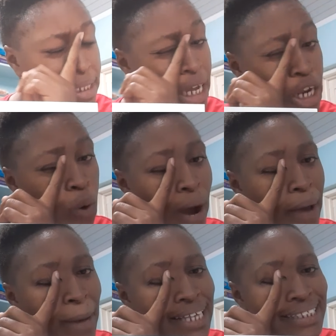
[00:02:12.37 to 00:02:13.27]
Now why
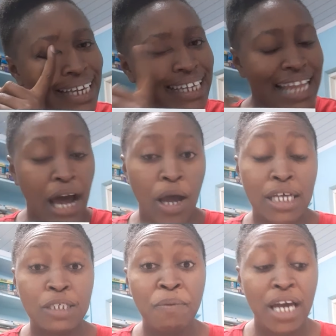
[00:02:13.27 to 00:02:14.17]
am I saying that?
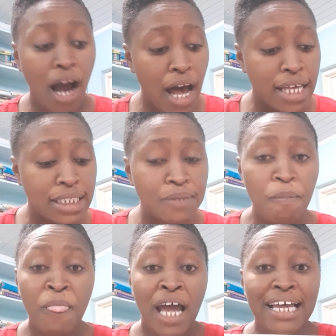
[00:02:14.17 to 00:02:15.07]
It's because
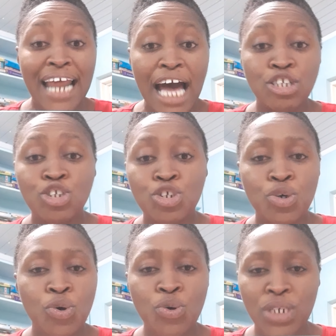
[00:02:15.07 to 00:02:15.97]
it has
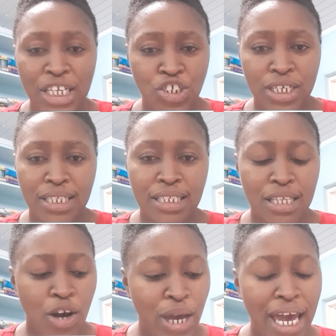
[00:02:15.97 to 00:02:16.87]
2 digits,
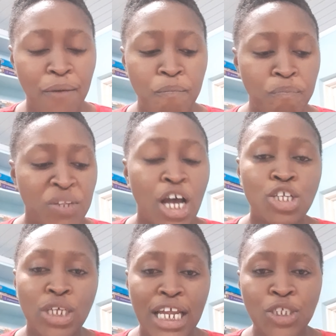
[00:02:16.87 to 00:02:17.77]
okay?
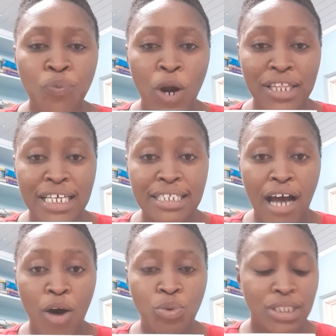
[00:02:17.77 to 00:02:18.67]
So let's work this
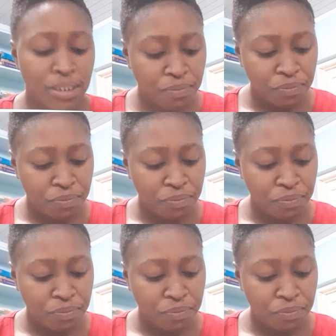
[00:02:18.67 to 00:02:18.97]
out.